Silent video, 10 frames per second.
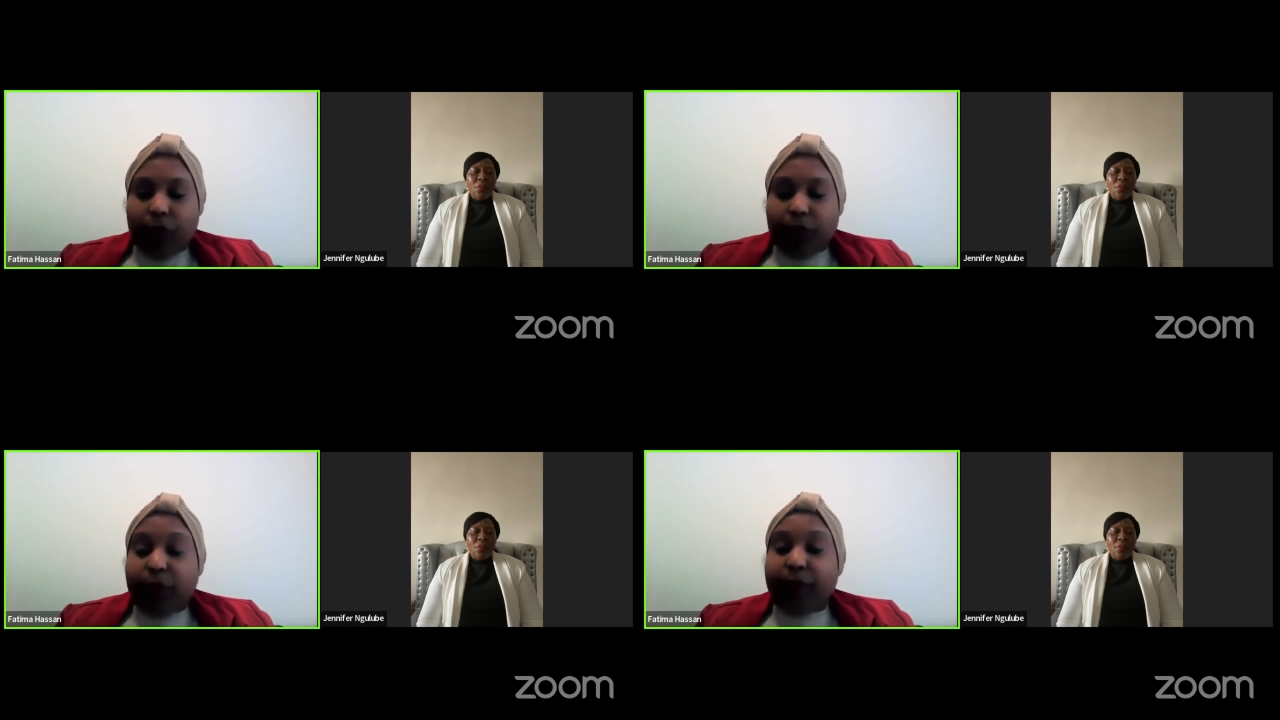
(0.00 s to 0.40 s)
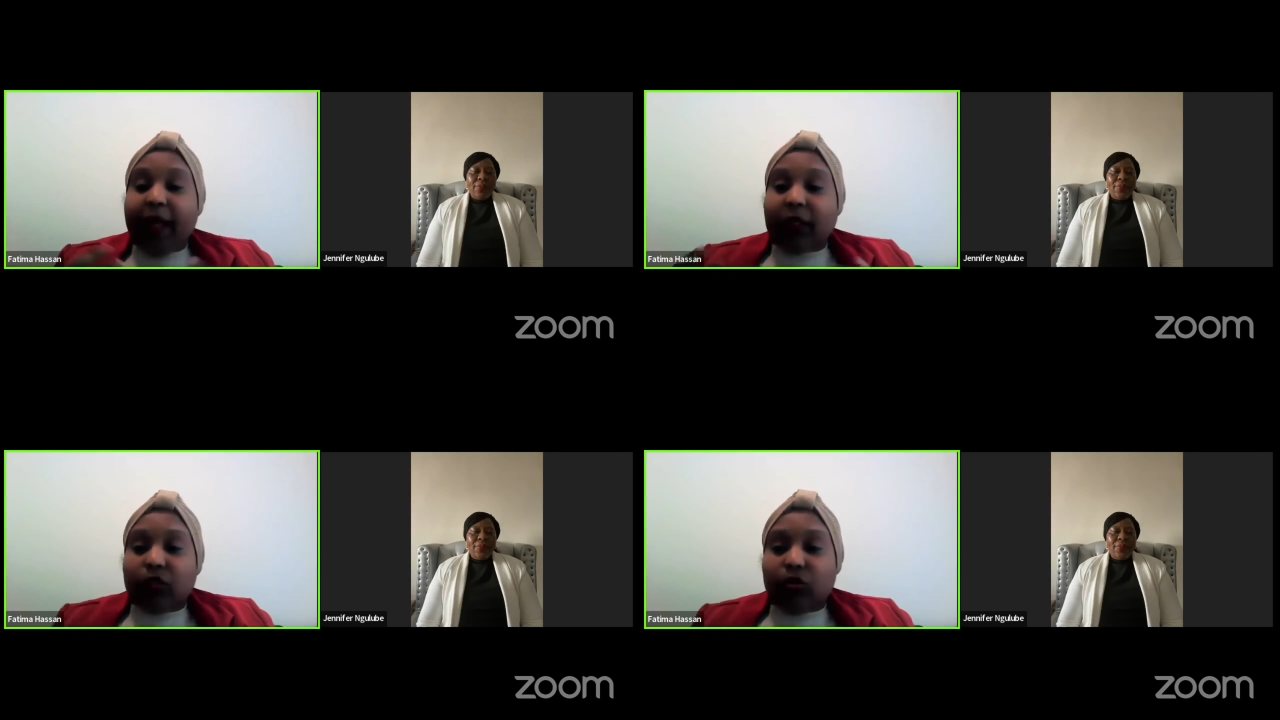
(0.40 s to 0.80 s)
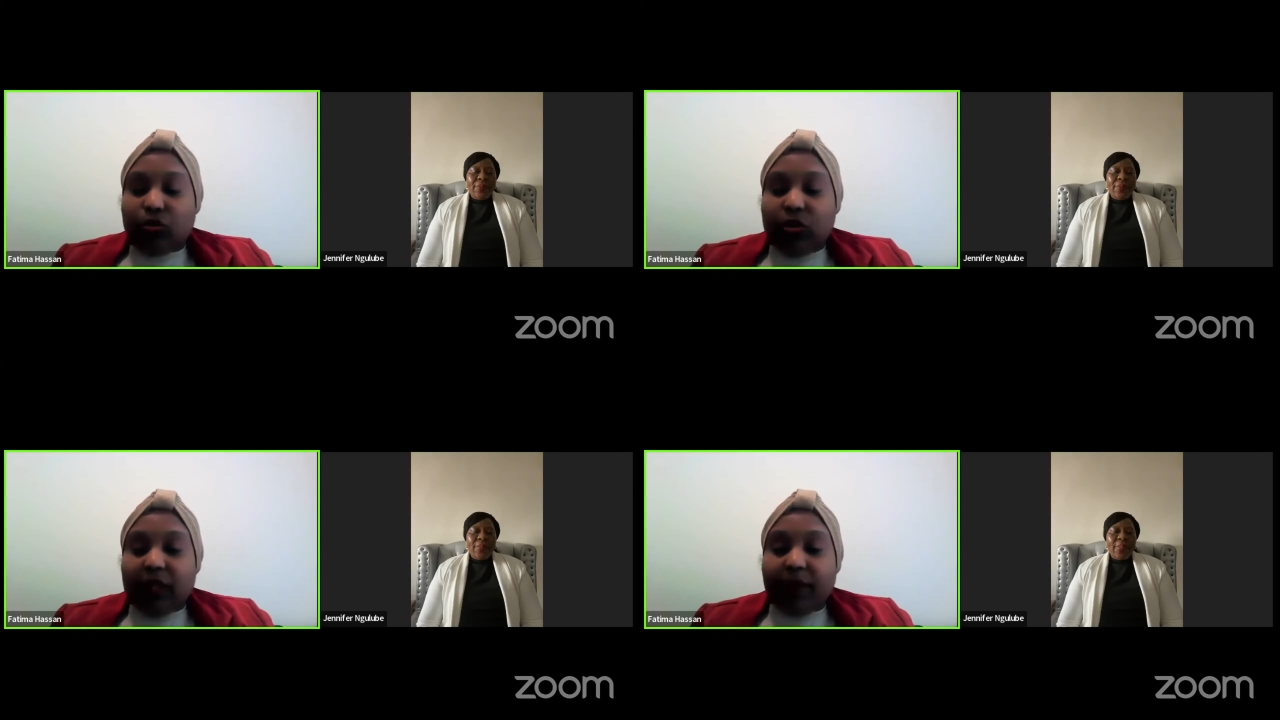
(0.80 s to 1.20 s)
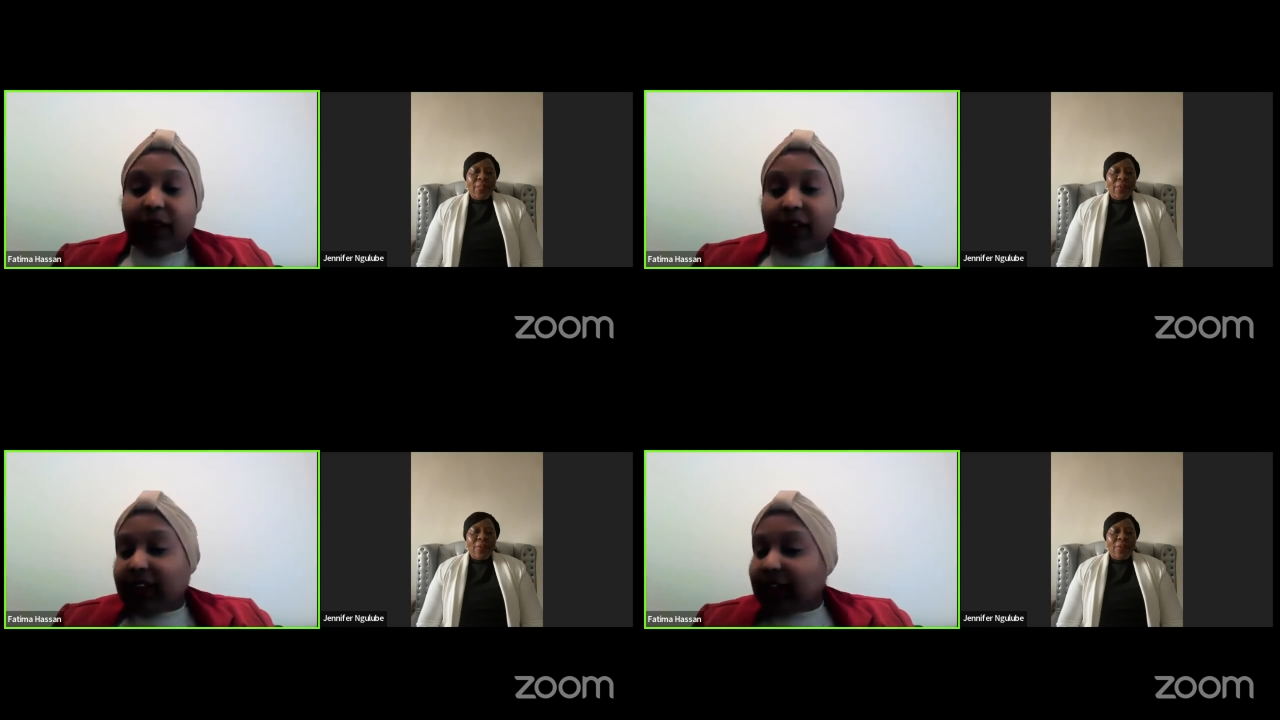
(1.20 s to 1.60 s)
propelled to do
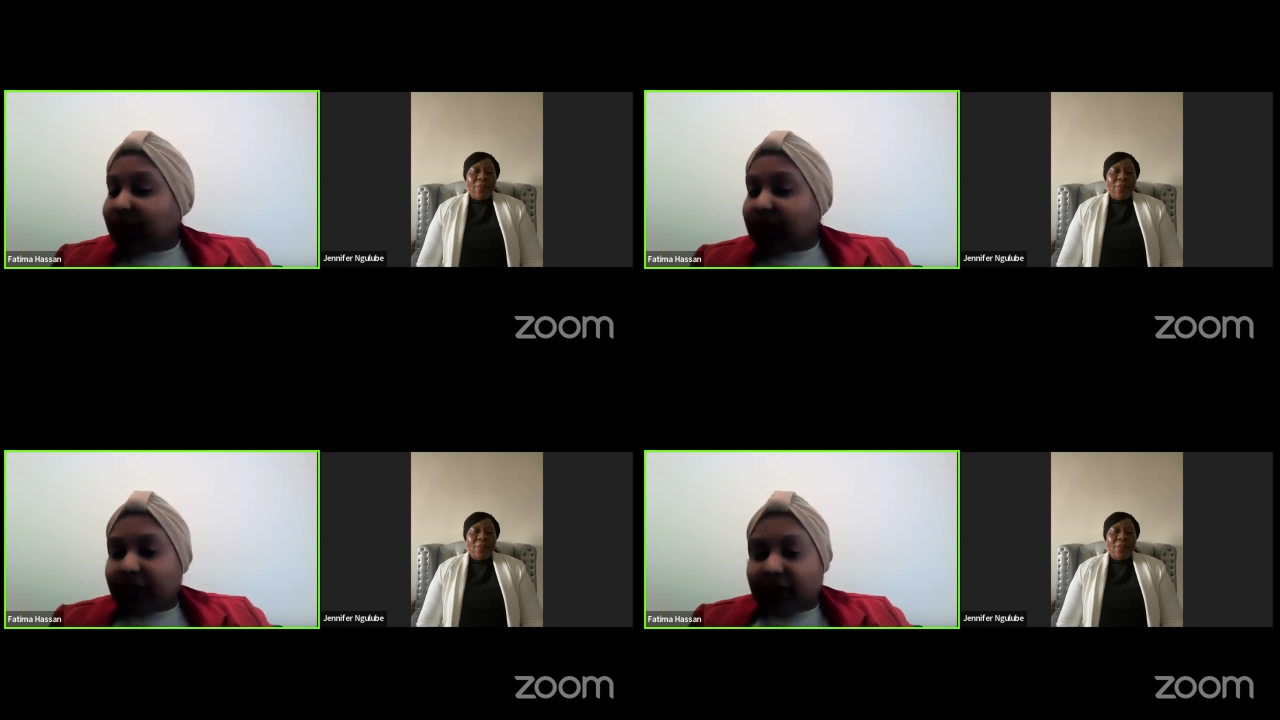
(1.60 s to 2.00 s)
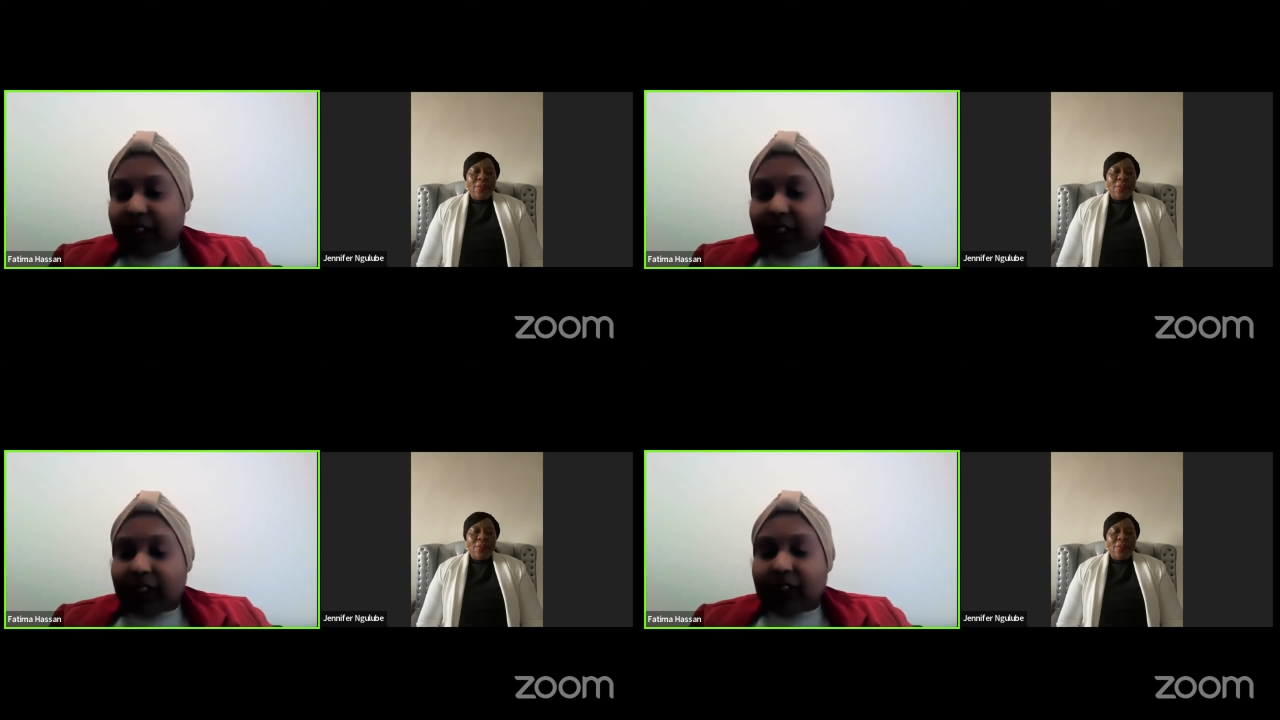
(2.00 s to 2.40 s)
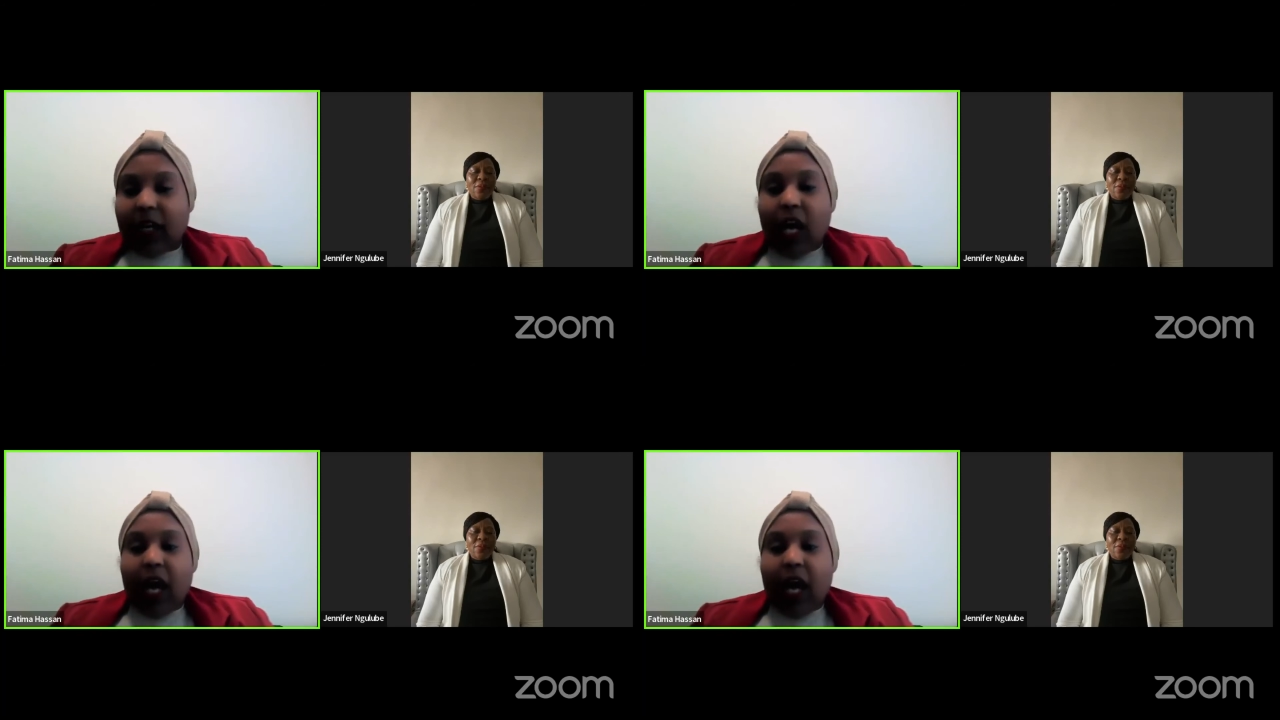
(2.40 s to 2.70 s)
something that I've never done.